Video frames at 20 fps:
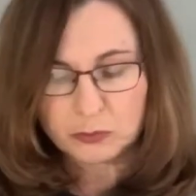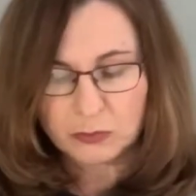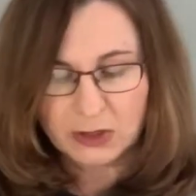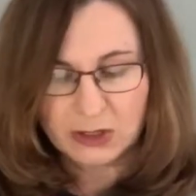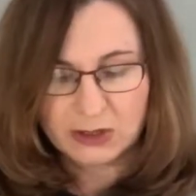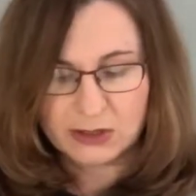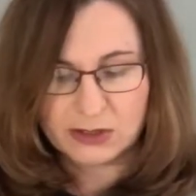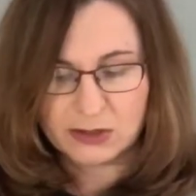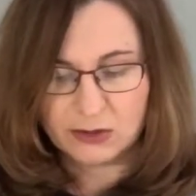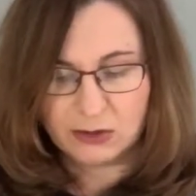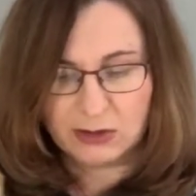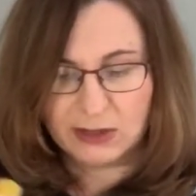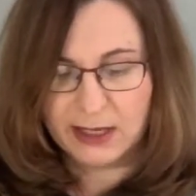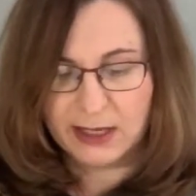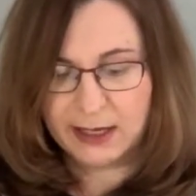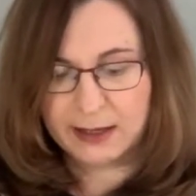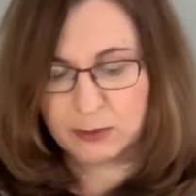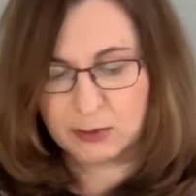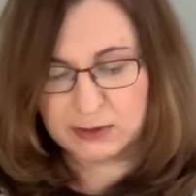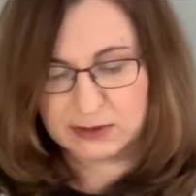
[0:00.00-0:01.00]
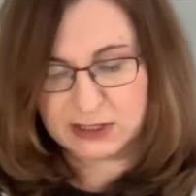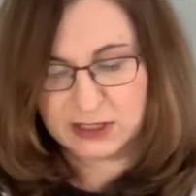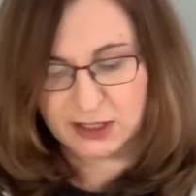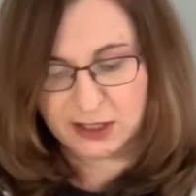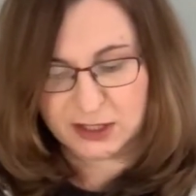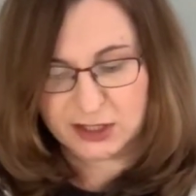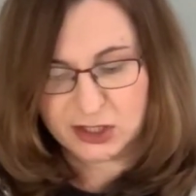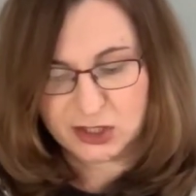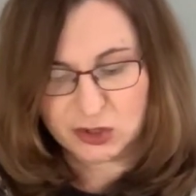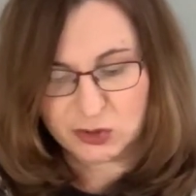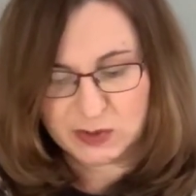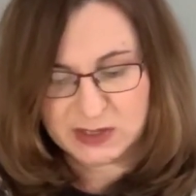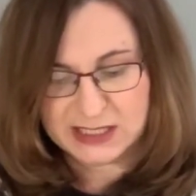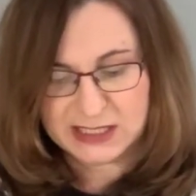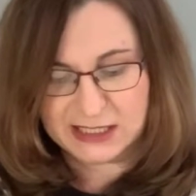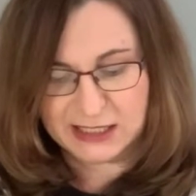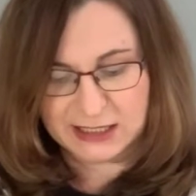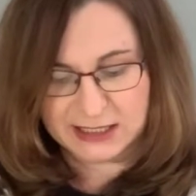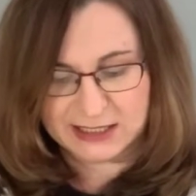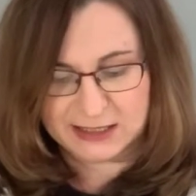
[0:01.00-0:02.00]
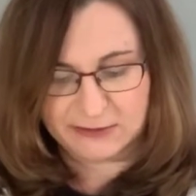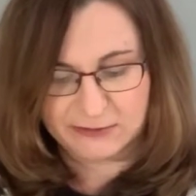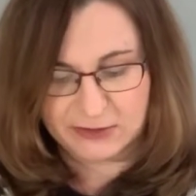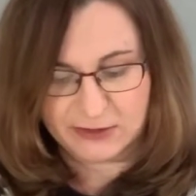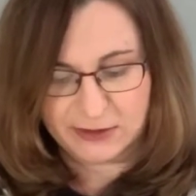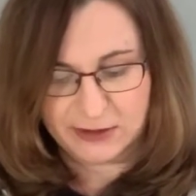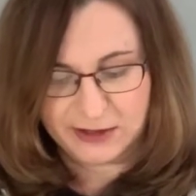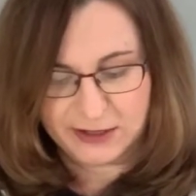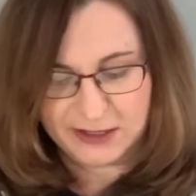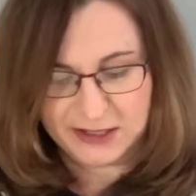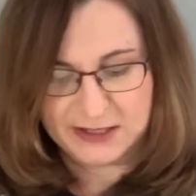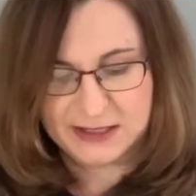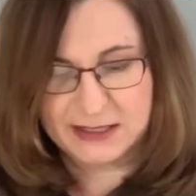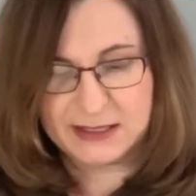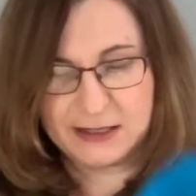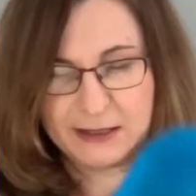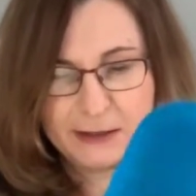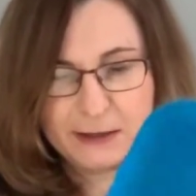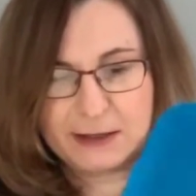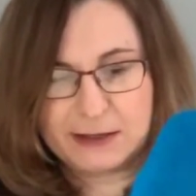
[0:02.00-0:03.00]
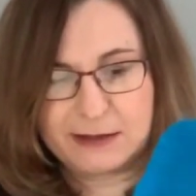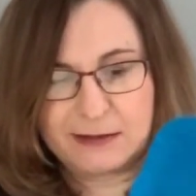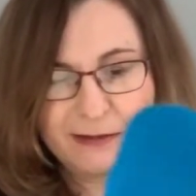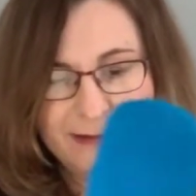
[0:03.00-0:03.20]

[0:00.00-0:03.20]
So I will take 2 sticks, even 3 sticks,